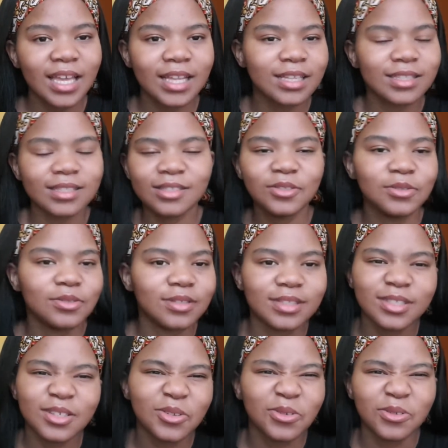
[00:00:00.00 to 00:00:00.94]
Still, it's
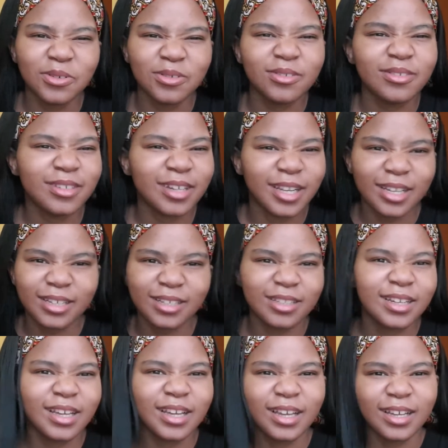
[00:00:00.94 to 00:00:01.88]
a no. Like,
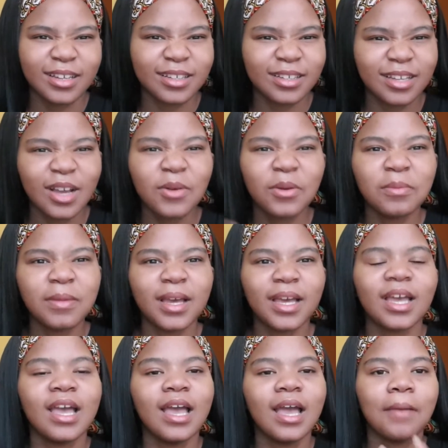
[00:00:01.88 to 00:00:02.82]
nah. I want my,
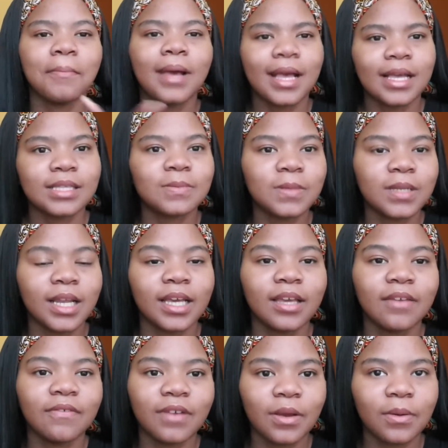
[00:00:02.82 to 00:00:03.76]
my husband, like,
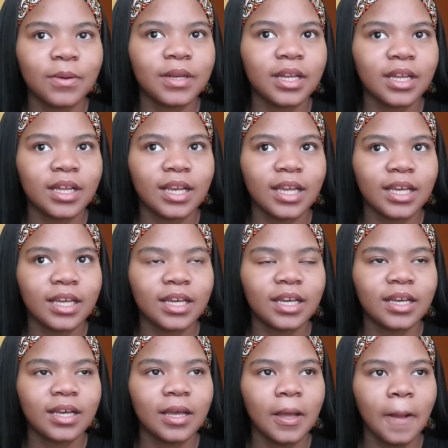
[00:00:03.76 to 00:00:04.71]
if I want to, like,
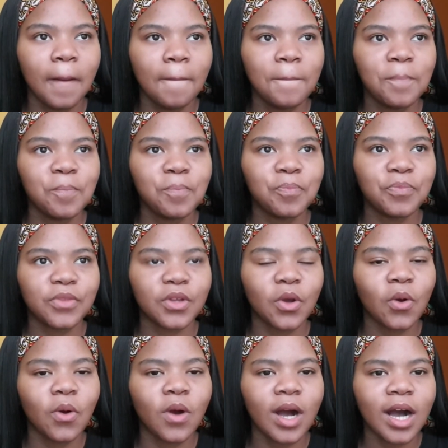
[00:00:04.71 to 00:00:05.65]

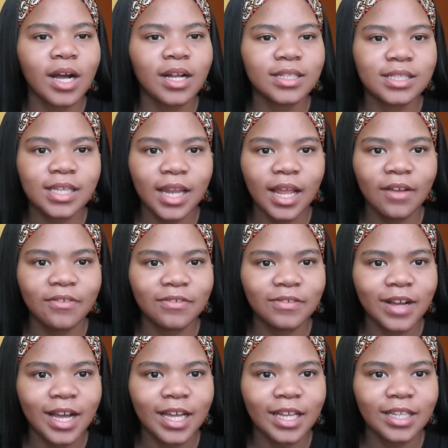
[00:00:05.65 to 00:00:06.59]
go out and have
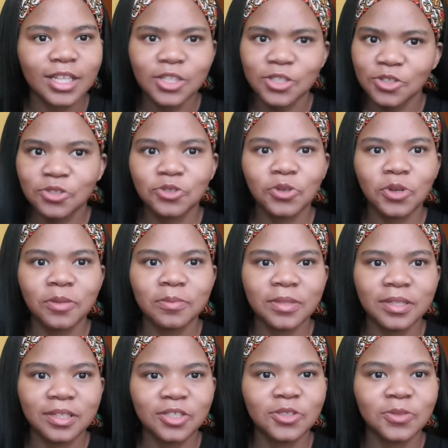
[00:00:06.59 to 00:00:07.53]
fun, he should join
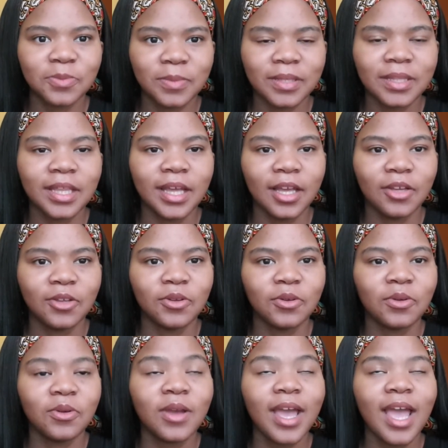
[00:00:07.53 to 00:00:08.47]
me. He should be there, you
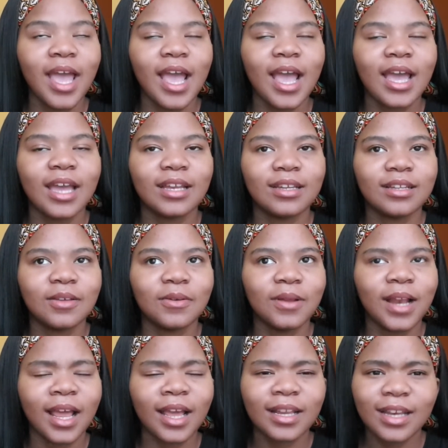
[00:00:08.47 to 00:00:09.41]
know? And they were
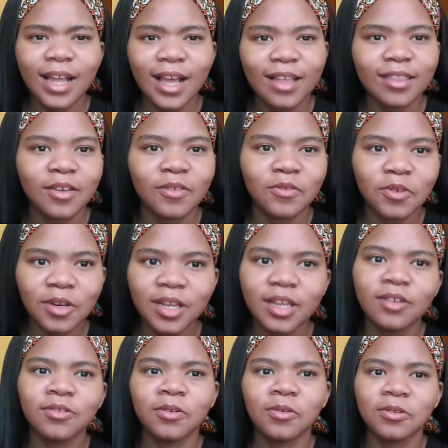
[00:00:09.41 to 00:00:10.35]
like, nah, they're 40
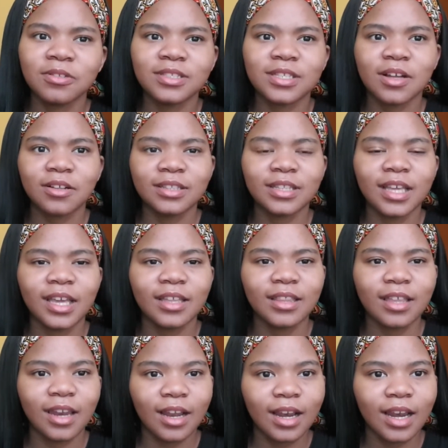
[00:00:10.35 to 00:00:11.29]
year old out there
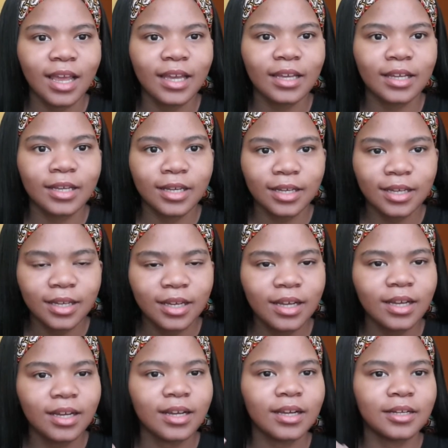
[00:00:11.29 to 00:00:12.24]
that are like,
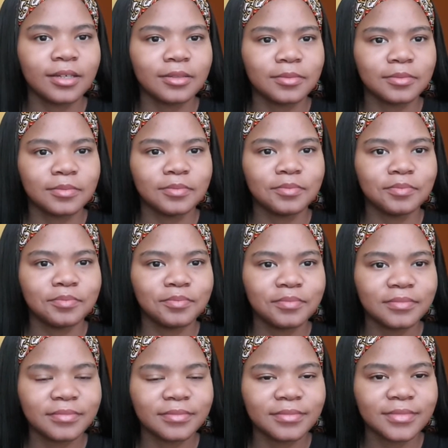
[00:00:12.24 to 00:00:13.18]
um,
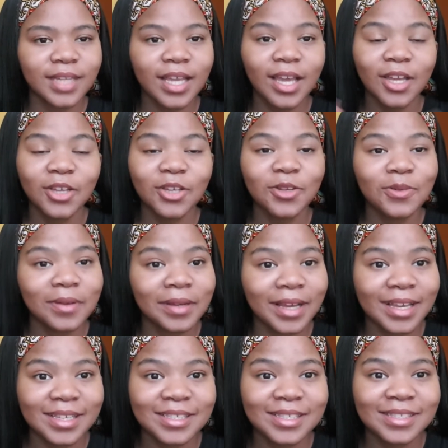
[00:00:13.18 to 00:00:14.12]
you know what,
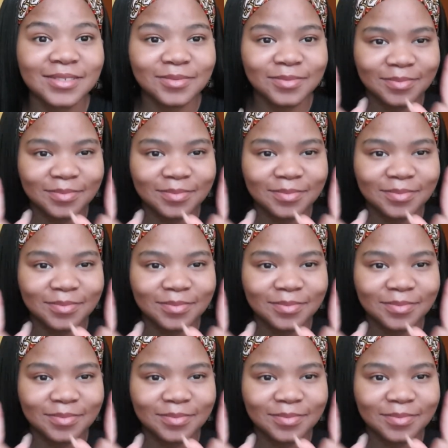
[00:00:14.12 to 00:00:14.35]
guys?